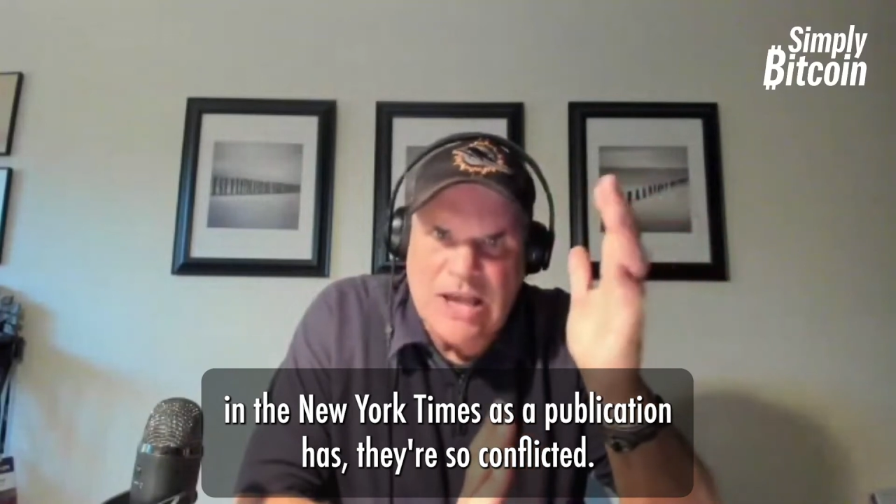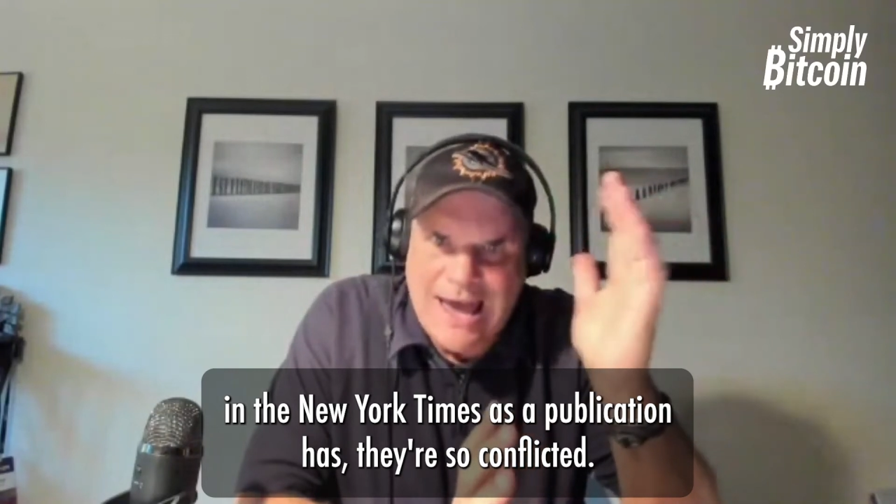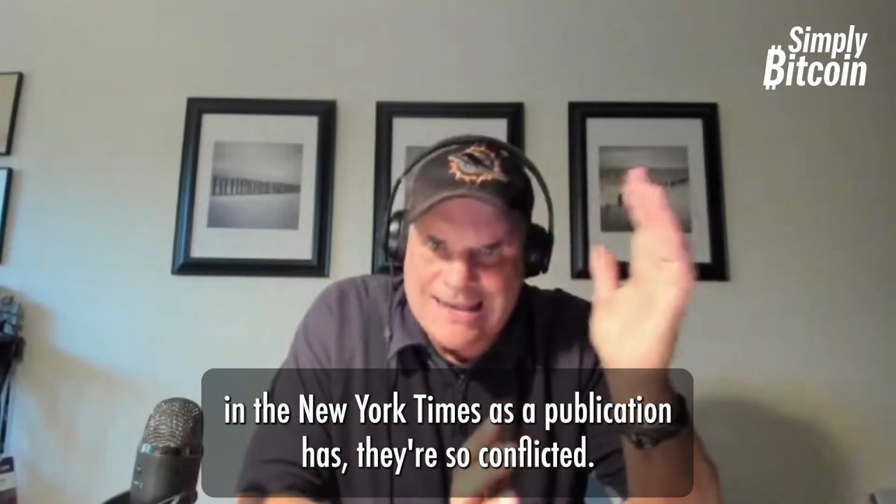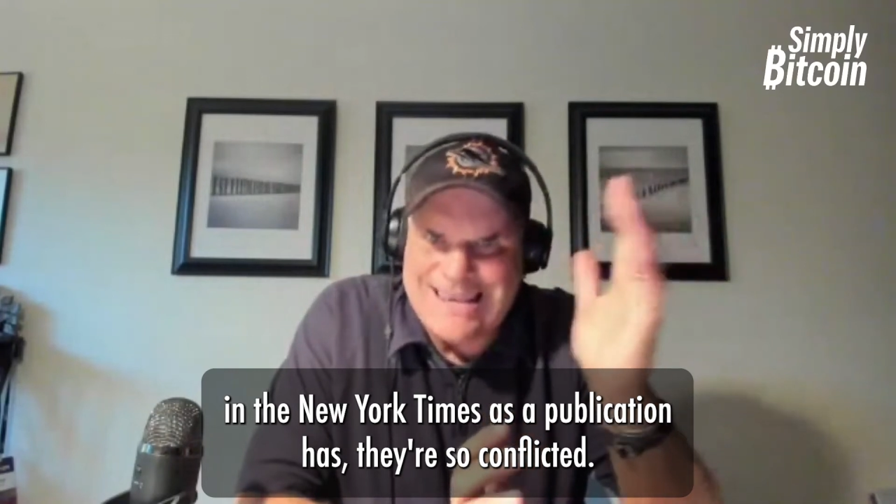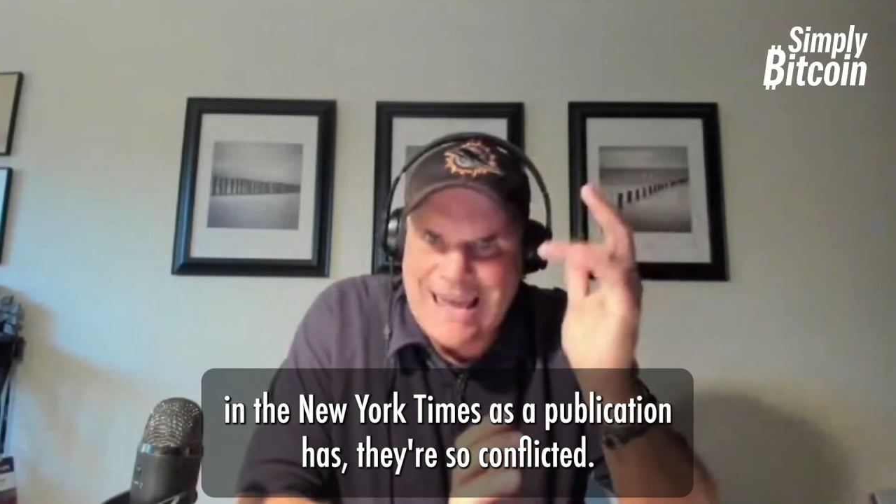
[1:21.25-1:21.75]

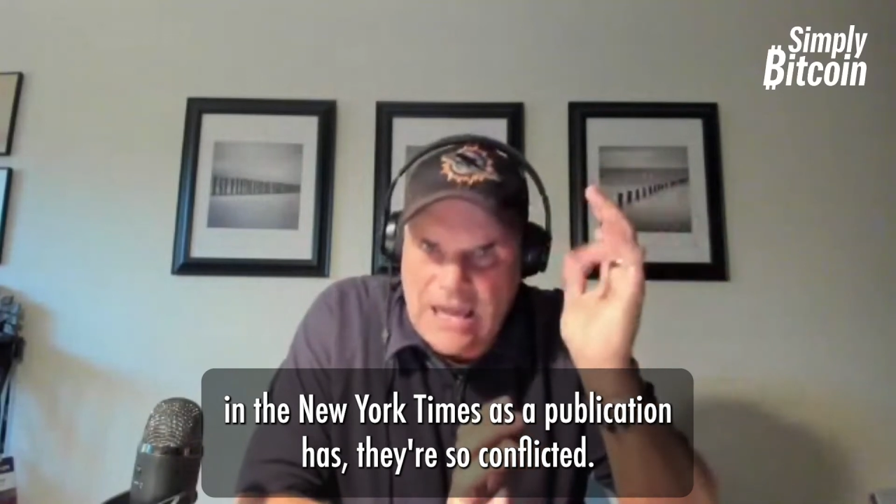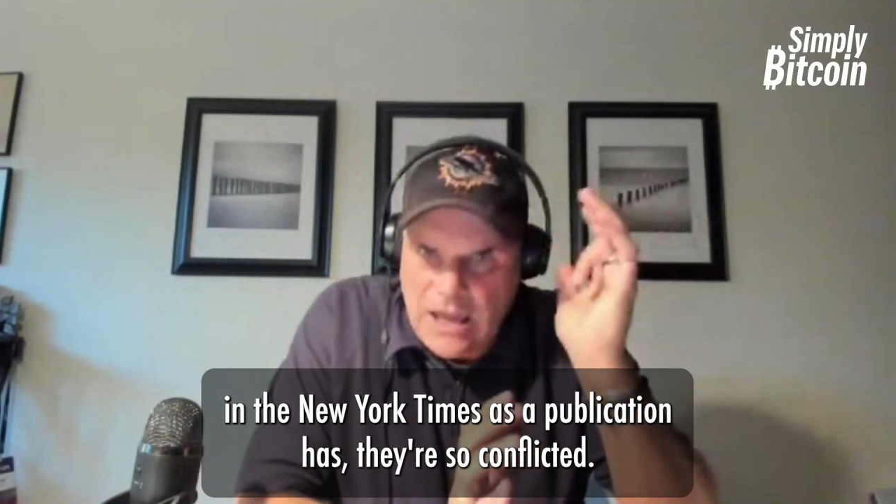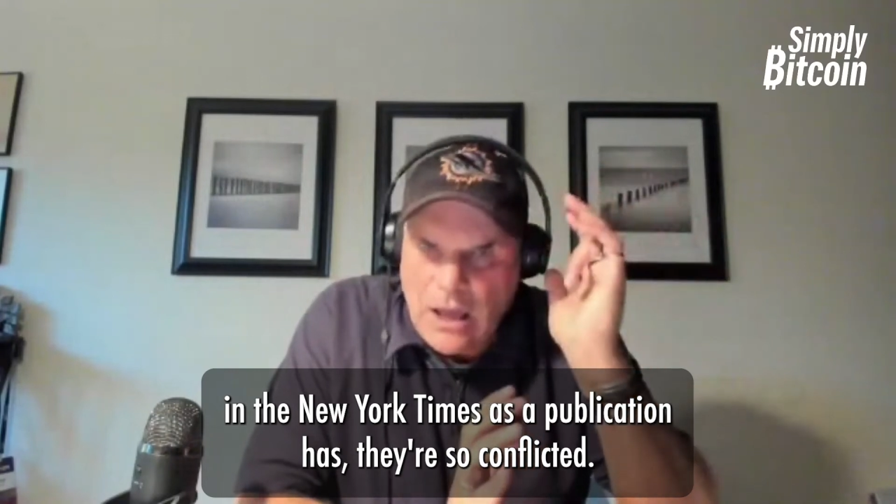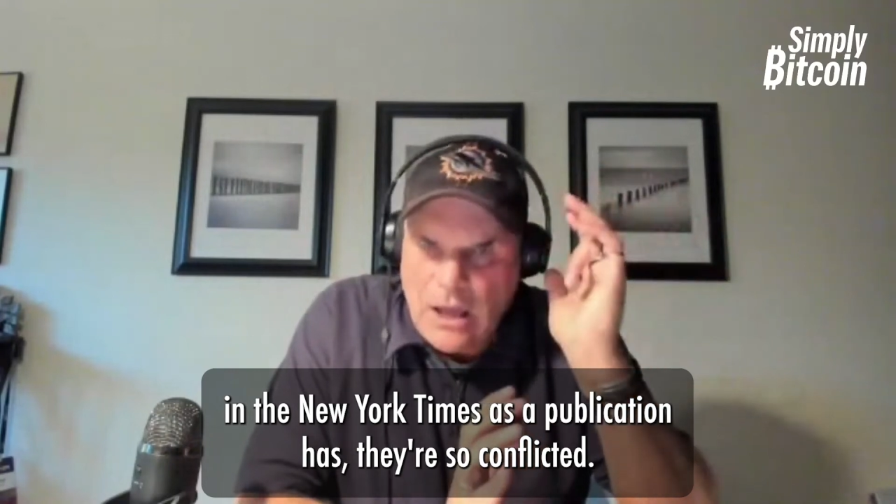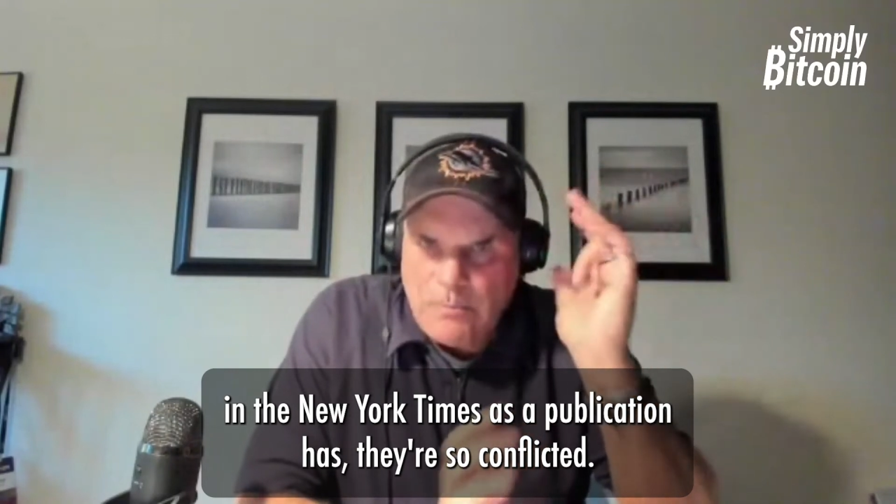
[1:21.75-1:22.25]
as
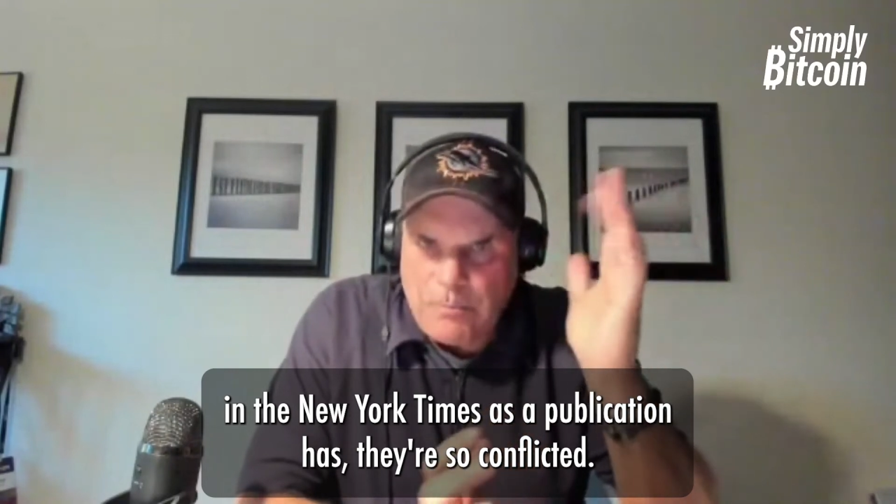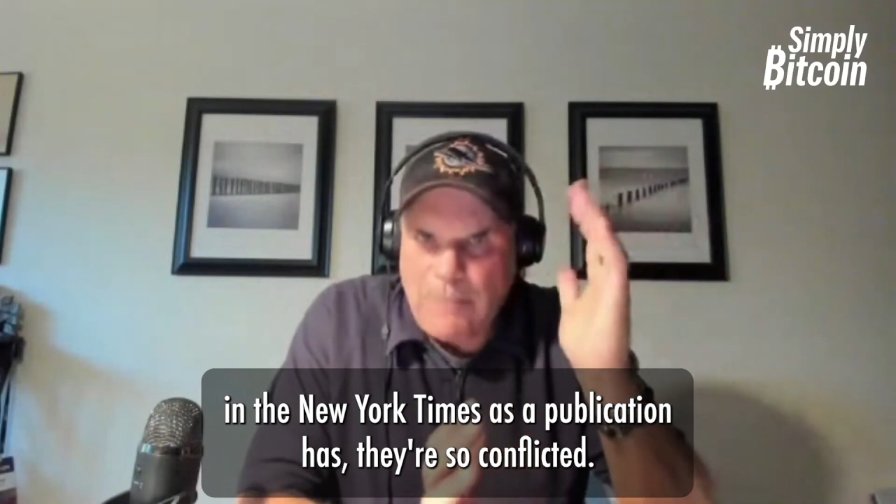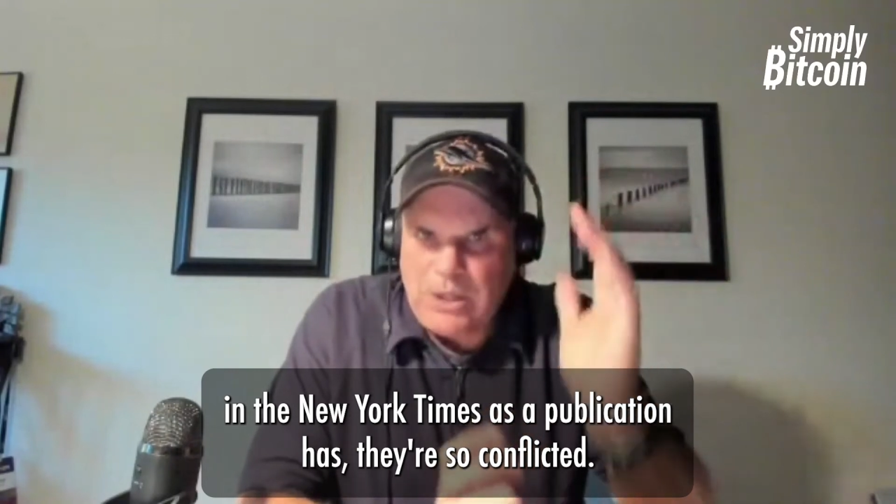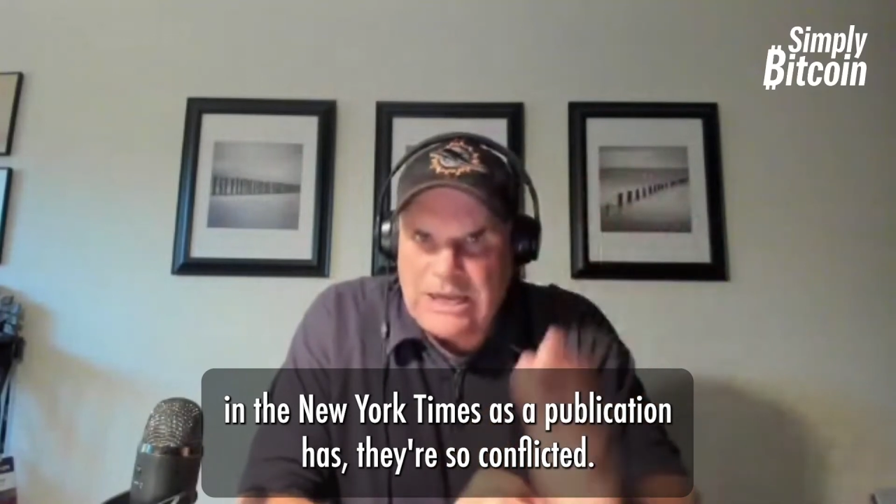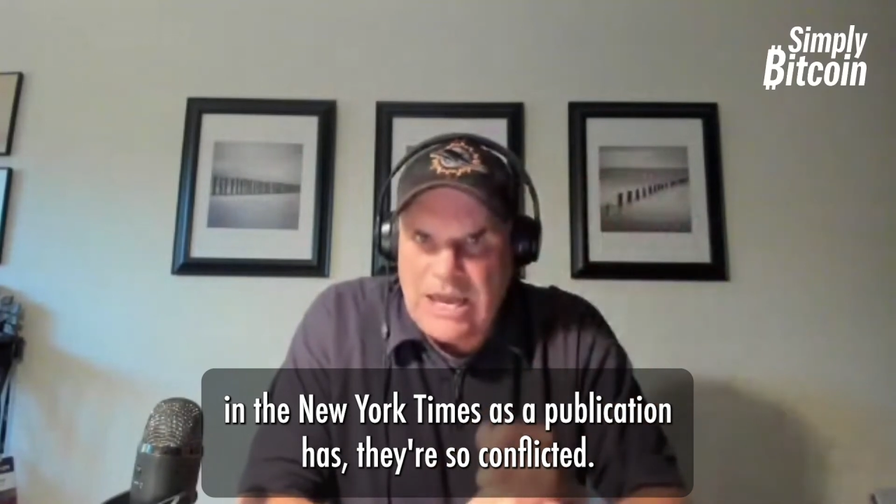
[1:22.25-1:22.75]
a
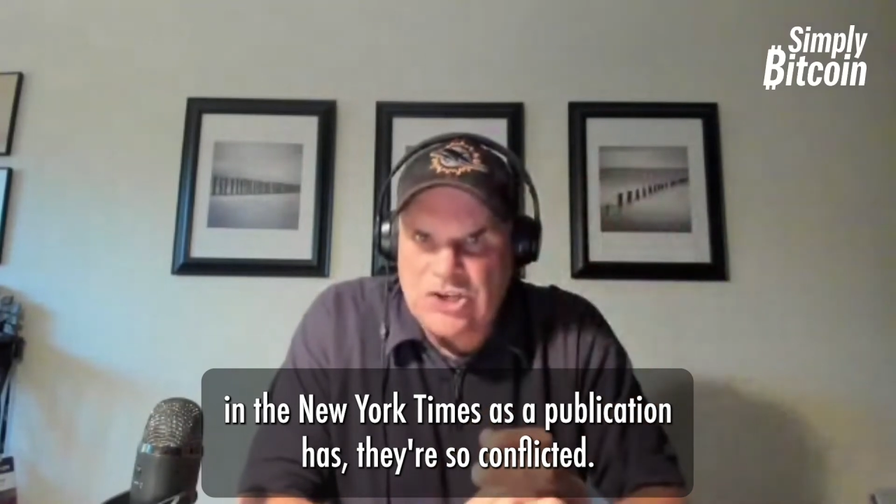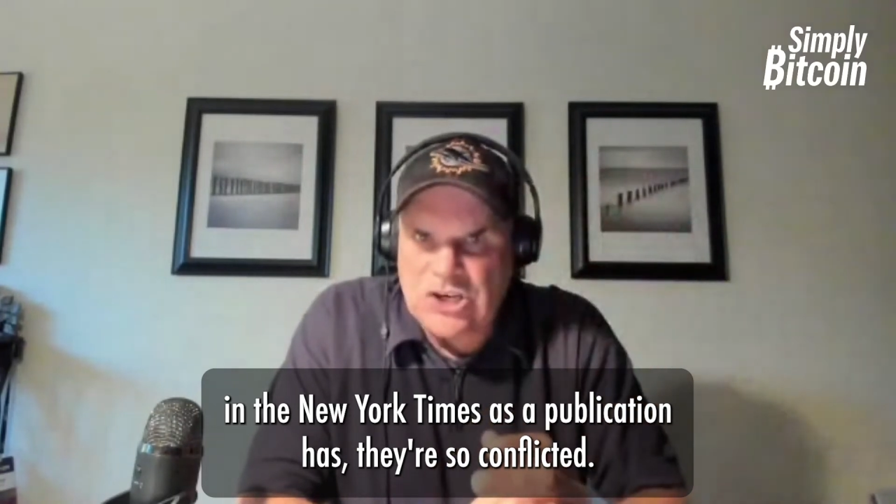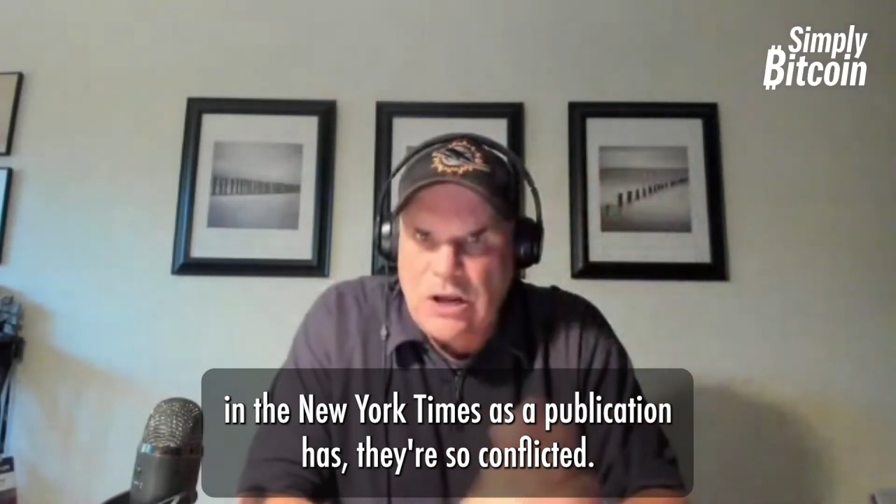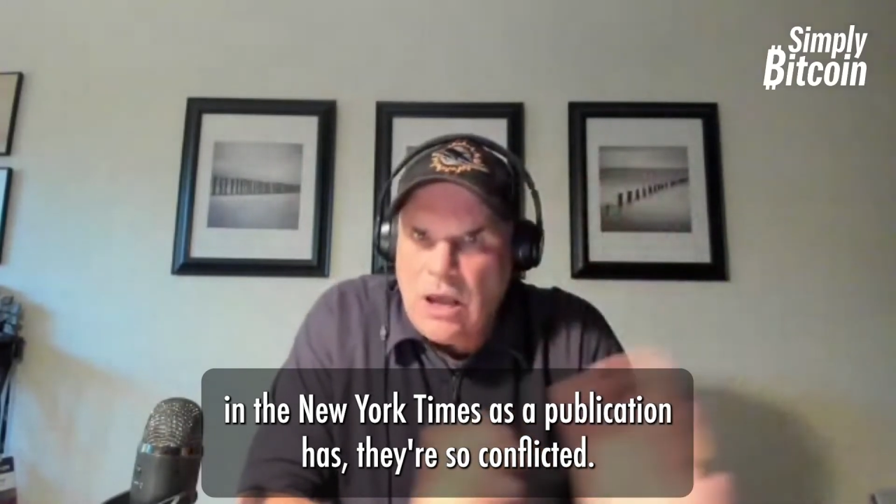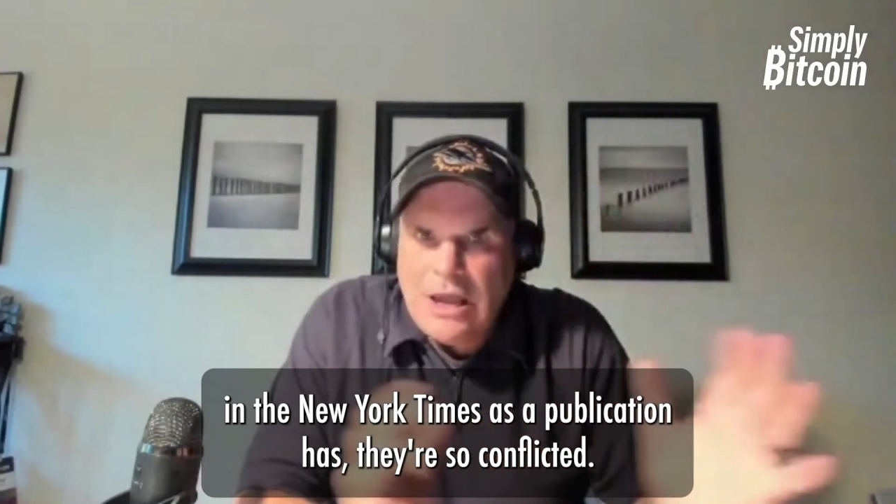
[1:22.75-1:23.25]

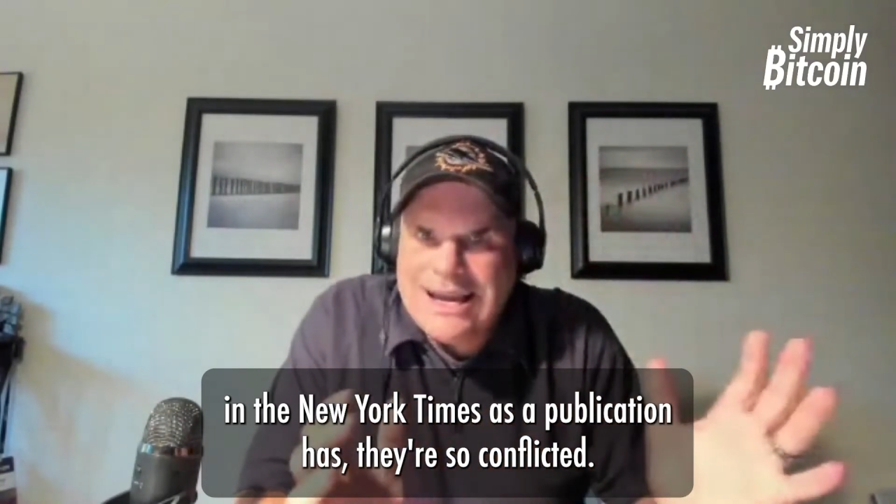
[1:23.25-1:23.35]
publication,